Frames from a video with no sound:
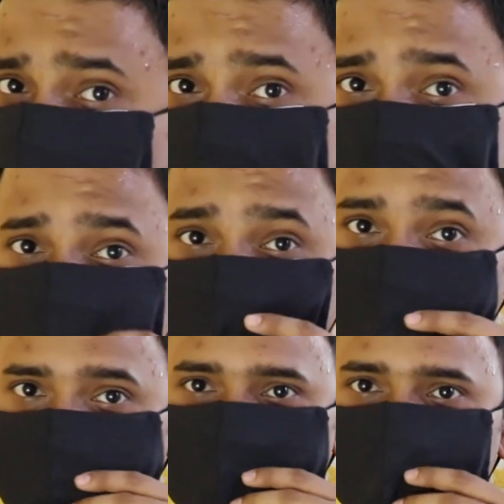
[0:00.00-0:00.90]
has a
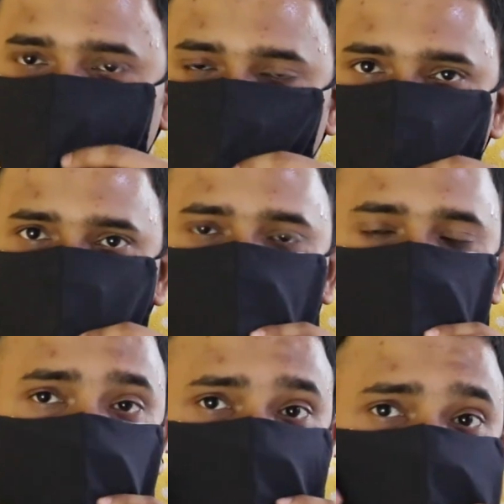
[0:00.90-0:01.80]
3-layer right now
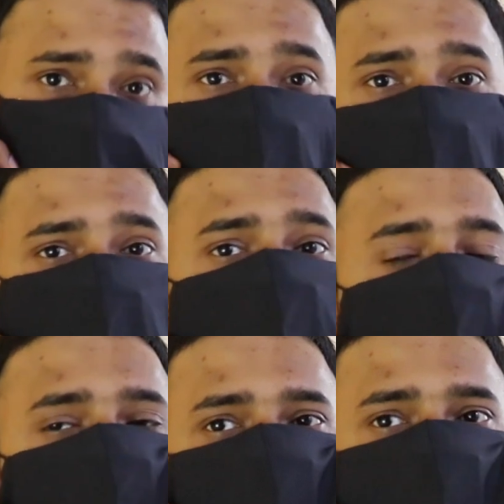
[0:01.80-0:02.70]
after adding the
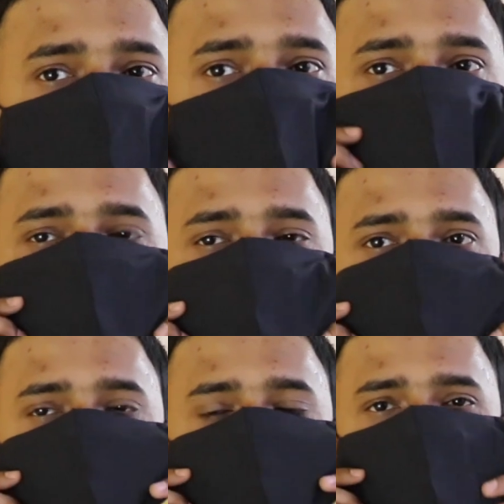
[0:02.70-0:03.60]
filter,
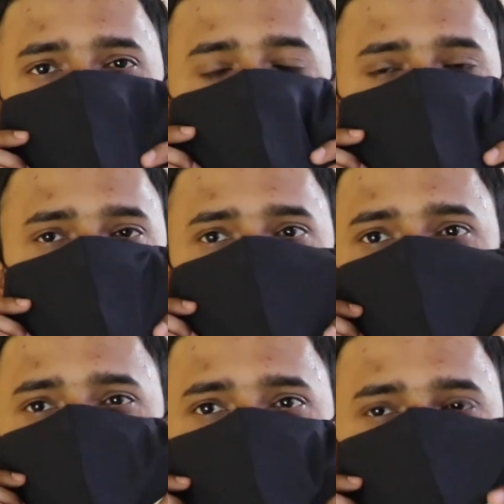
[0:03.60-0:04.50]
but before adding the
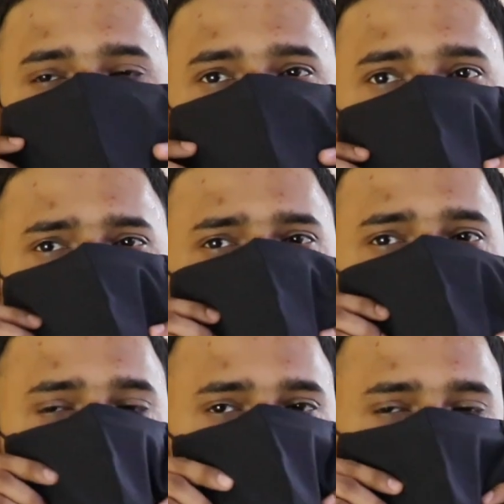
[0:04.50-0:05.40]
filter it is
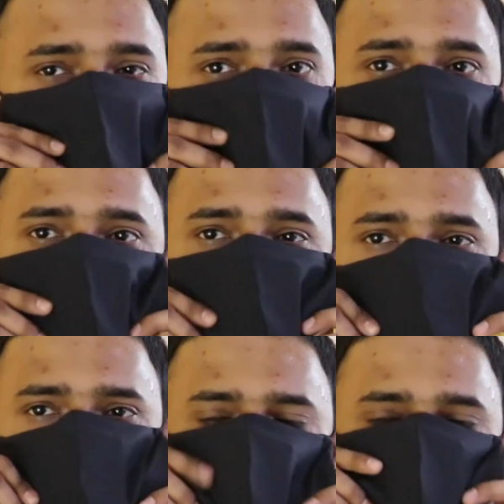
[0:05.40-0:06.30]
not a 3-layer.
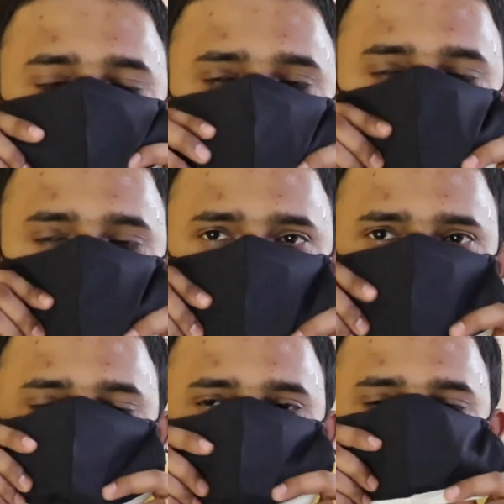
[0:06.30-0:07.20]
So if
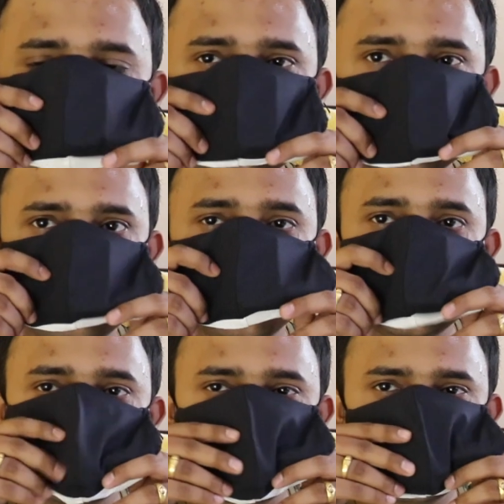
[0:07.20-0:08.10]
once you add your
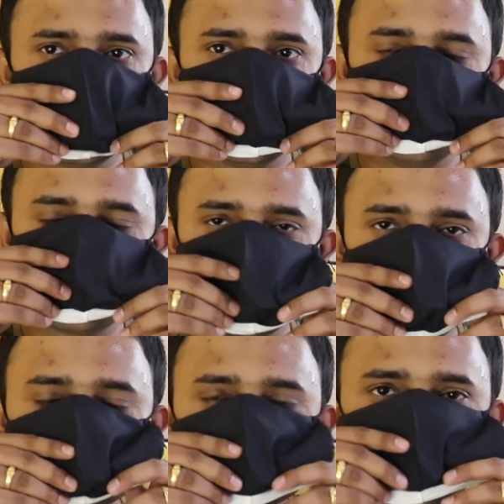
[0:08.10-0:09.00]
filter, you can
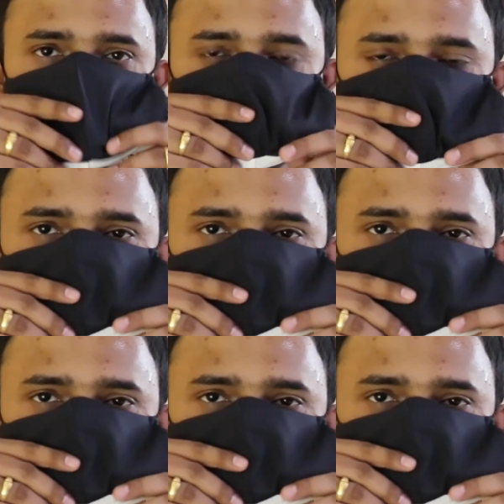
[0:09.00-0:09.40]
use it for